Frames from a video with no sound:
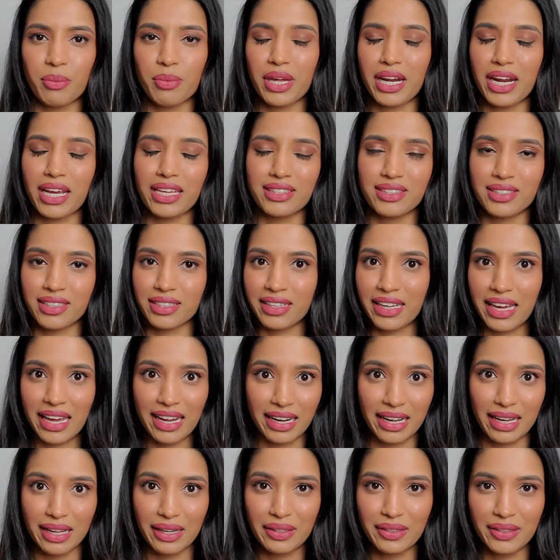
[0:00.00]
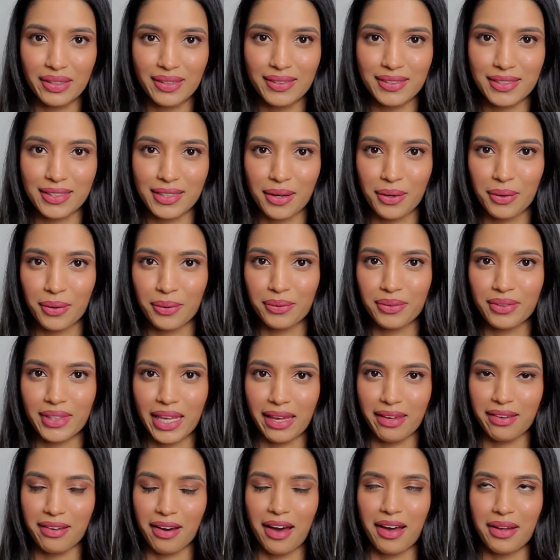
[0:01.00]
and I did get in. So
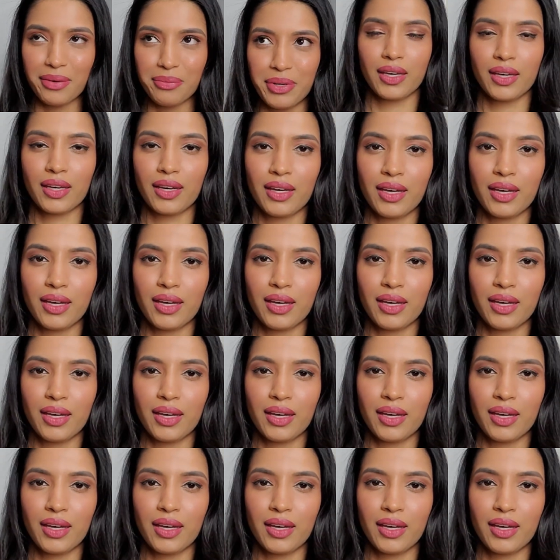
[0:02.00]
thank God.